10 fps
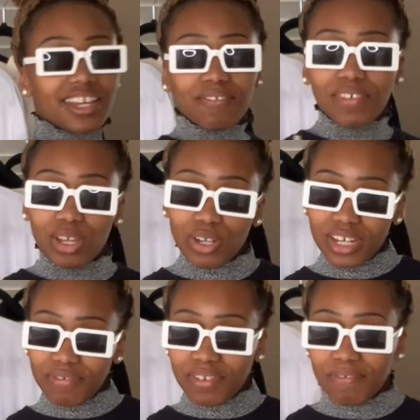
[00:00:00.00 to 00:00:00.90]
Very
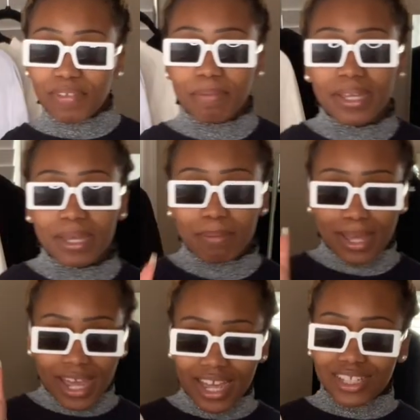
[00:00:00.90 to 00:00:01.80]
different for me, but
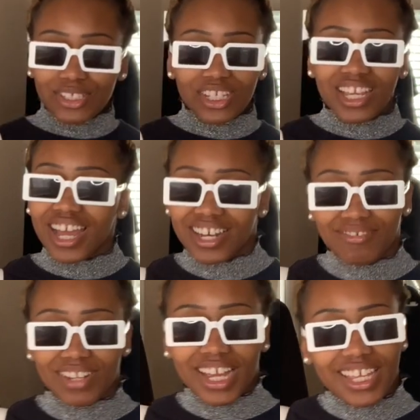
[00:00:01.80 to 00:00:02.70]
I actually kind
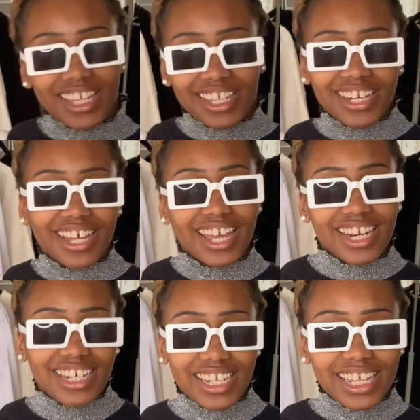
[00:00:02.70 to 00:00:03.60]
of like it. I kind
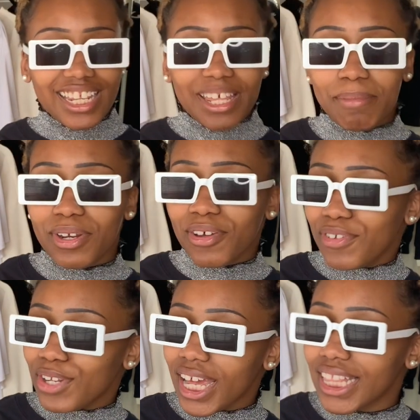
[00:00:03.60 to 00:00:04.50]
of dig it. Let me know if
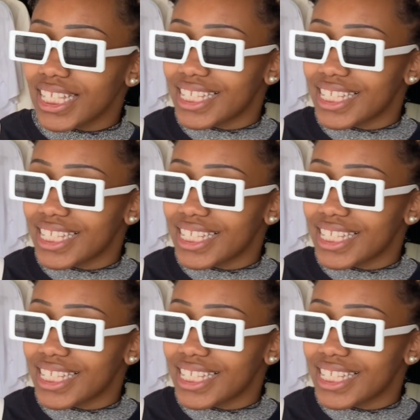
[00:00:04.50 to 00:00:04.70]
you like this